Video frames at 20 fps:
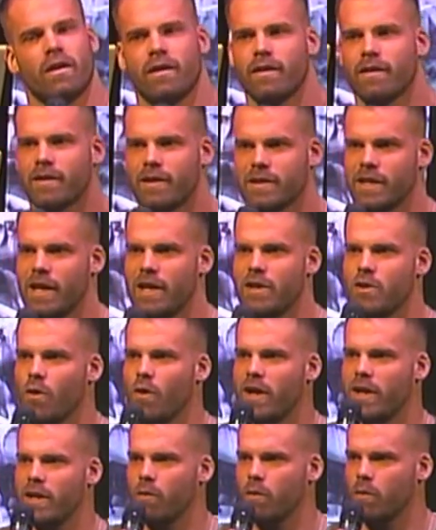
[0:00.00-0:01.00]
because I had no
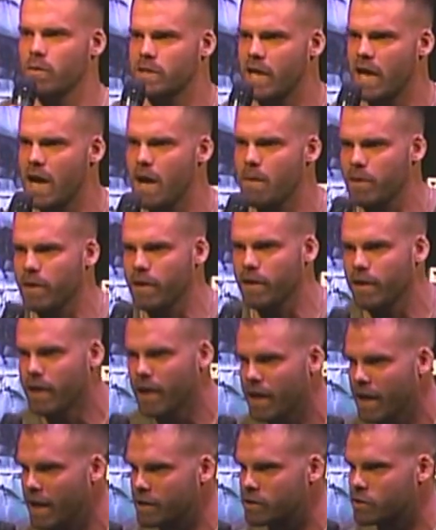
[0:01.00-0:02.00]
idea what was happening.
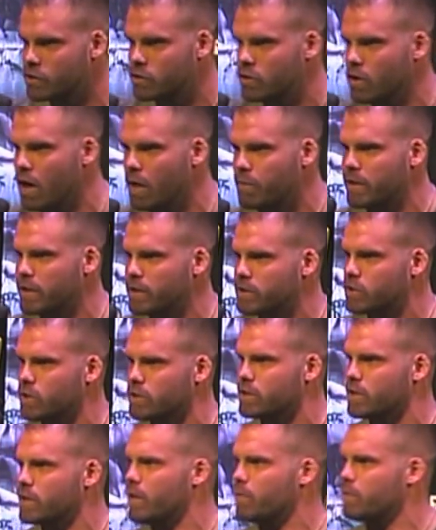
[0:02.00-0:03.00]
It stopped. It's
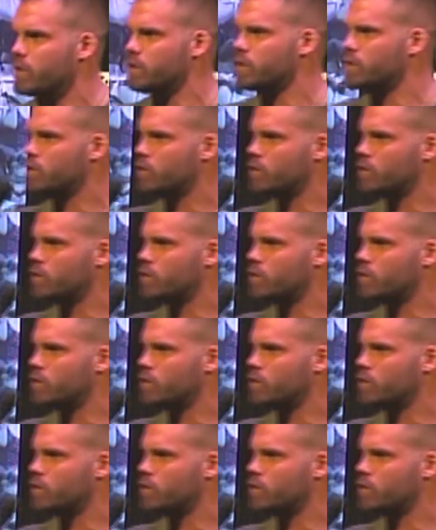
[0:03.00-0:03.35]
just an image. It's